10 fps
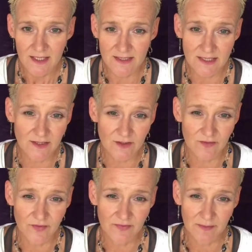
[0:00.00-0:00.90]
and schedule
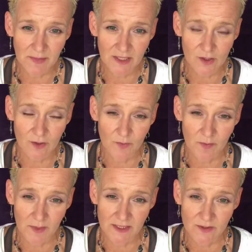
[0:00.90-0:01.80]
a 15-minute call
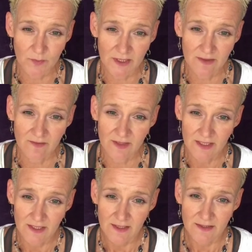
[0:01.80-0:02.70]
with me so we can
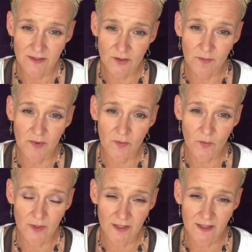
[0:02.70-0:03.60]
determine
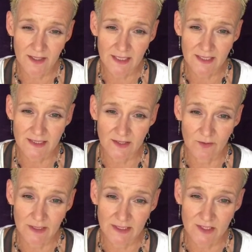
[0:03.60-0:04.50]
where it is that you
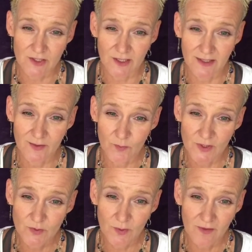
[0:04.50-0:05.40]
need to start and
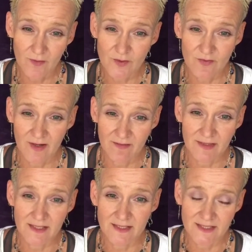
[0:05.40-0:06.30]
which one of those 5
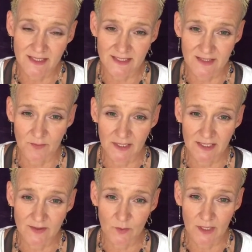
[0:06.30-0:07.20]
things it is that we
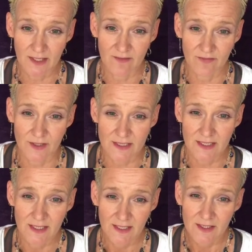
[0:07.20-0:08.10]
need to work on first.
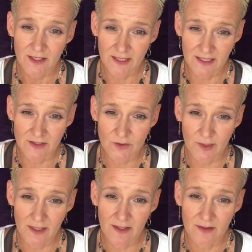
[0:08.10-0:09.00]
Again,
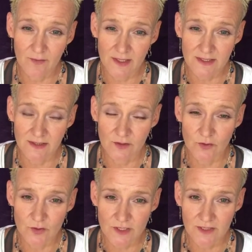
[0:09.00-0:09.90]
Joanna Hodorowska,
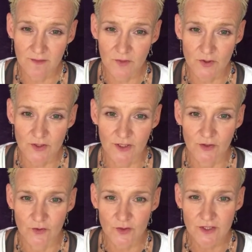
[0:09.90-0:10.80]
Nutrition and Motion,
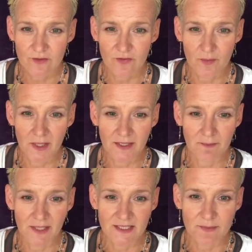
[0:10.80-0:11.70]
Nutrition for Body,
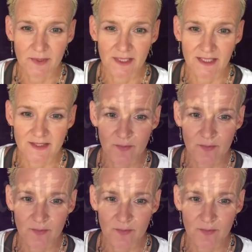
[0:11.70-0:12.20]
Mind, Spirit, and